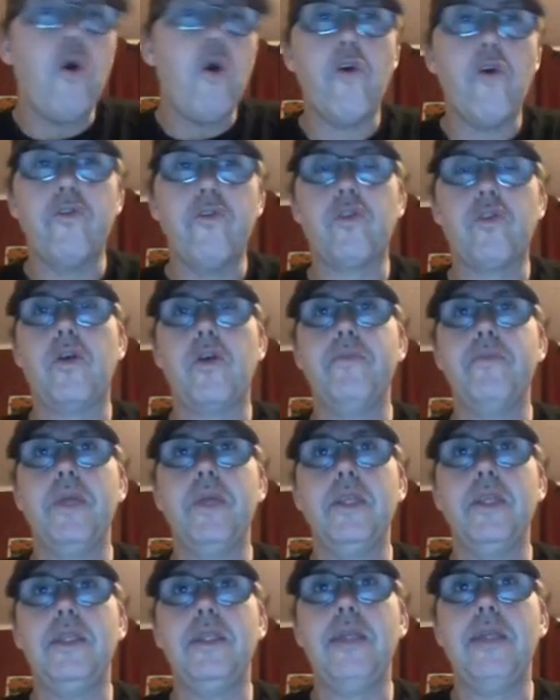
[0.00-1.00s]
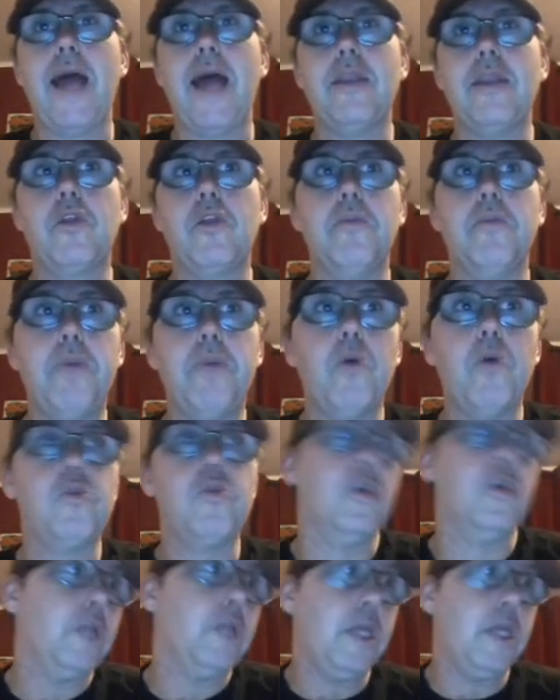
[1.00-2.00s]
over something that
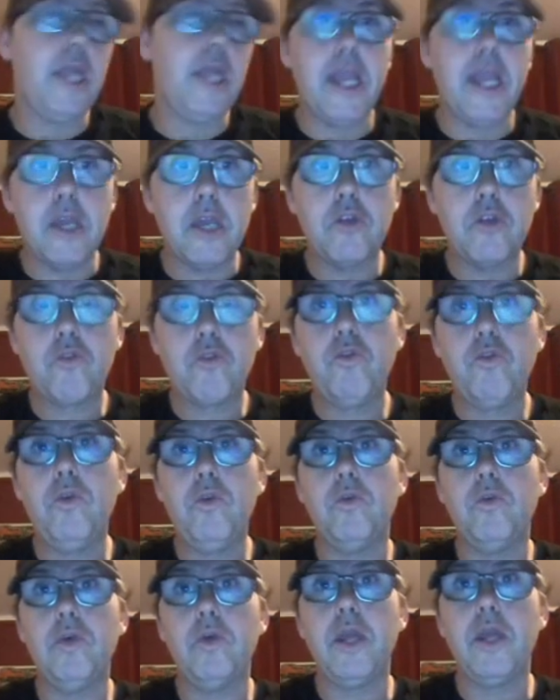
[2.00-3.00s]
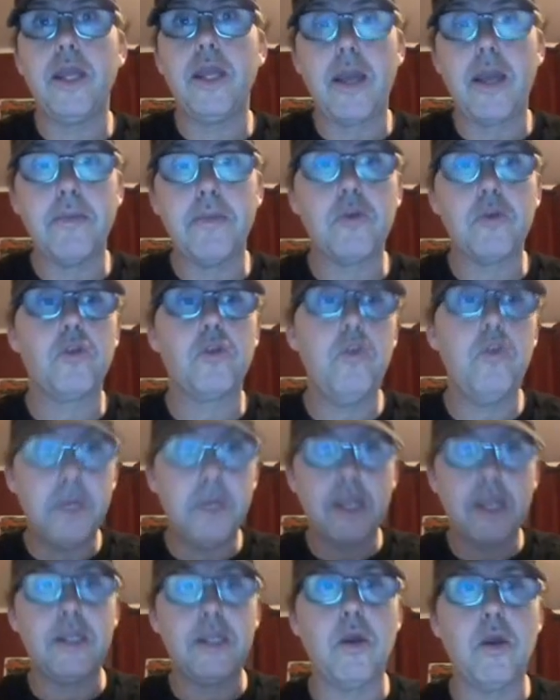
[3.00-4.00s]
supposedly is true. And I'm
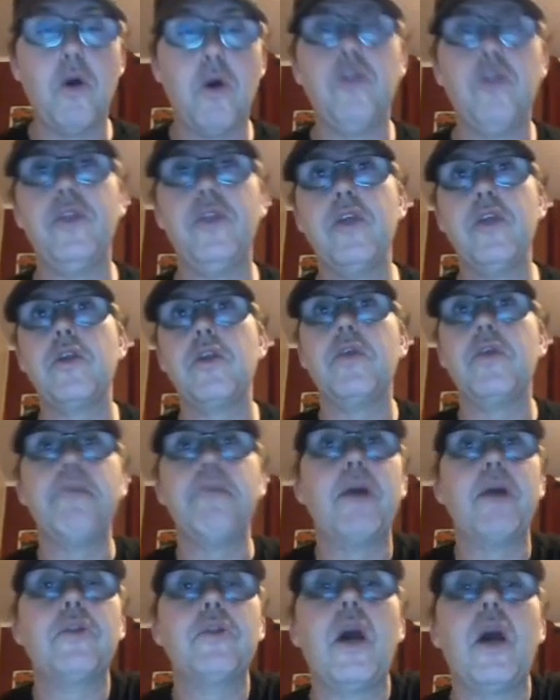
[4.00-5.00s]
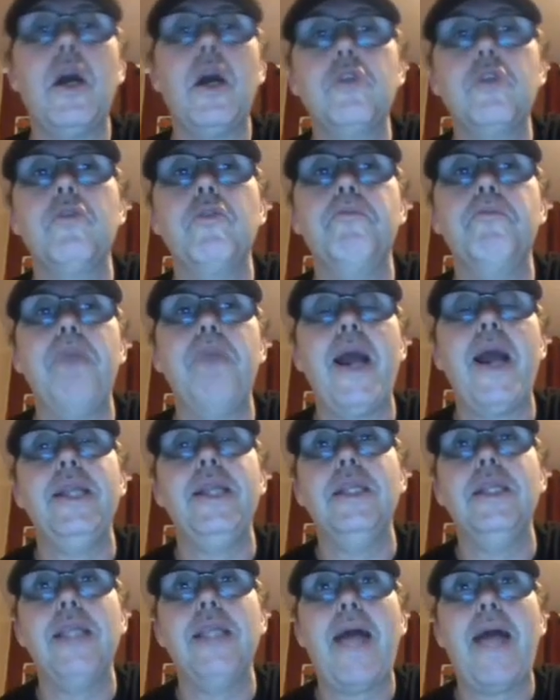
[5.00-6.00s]
assuming that all this is about the Hunter
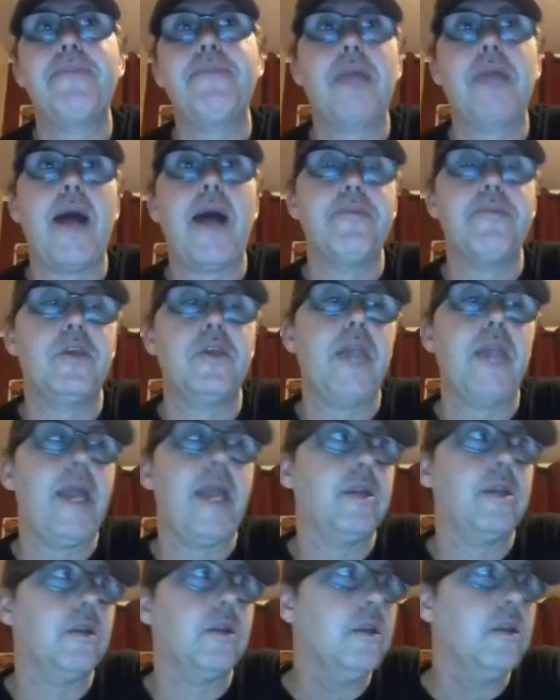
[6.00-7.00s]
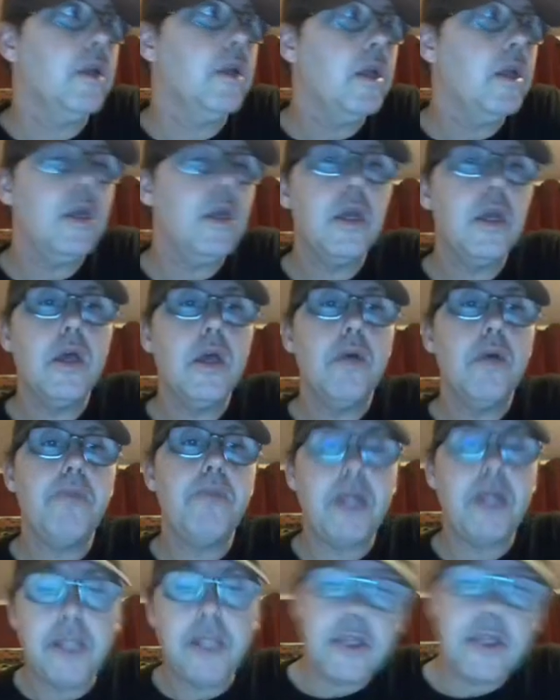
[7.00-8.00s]
Biden laptop scandal.
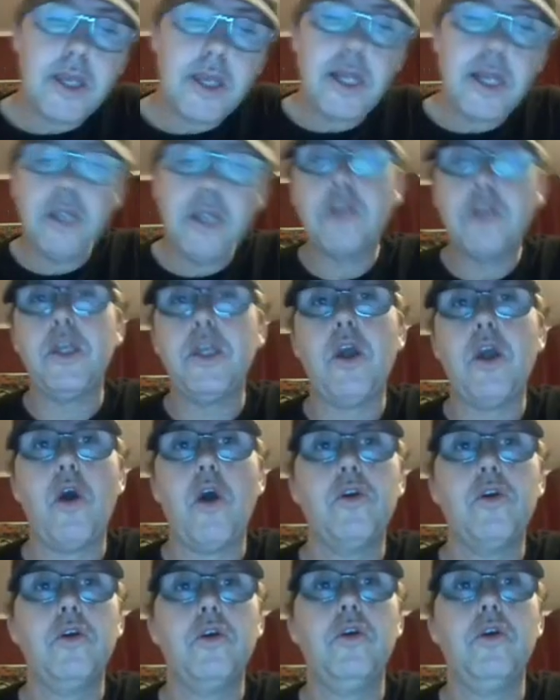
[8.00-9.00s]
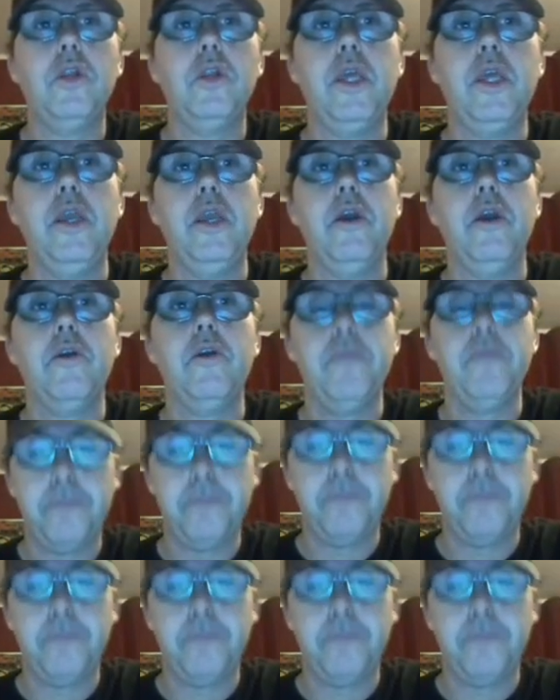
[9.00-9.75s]
But let's get into the article here.